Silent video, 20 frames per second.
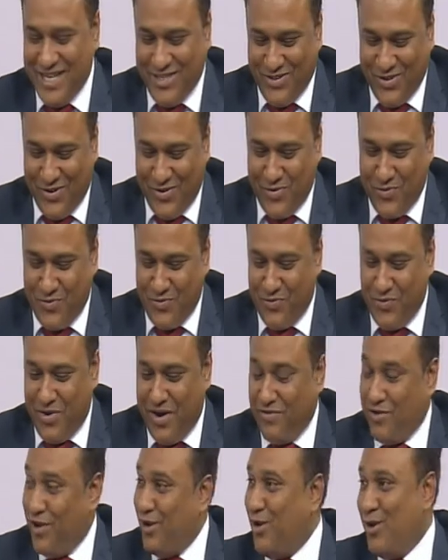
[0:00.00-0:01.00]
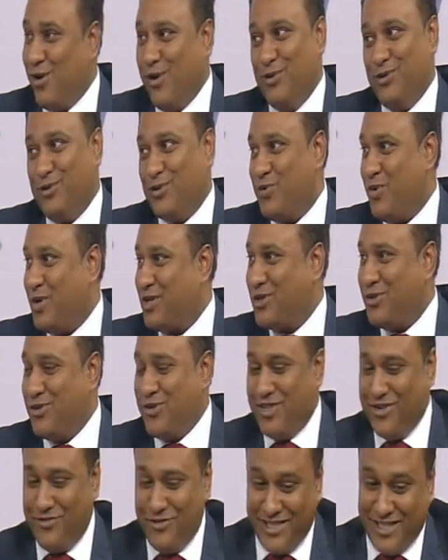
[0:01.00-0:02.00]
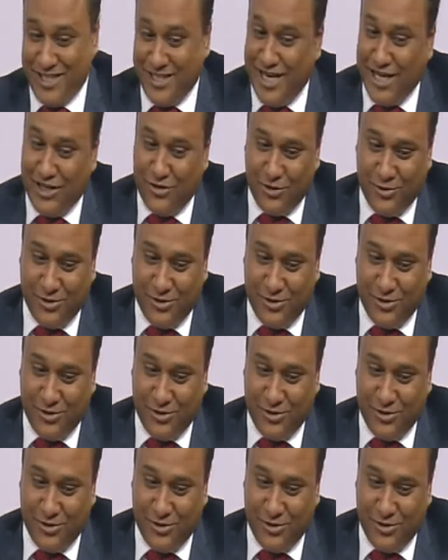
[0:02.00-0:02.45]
So I've got loads of questions on the residential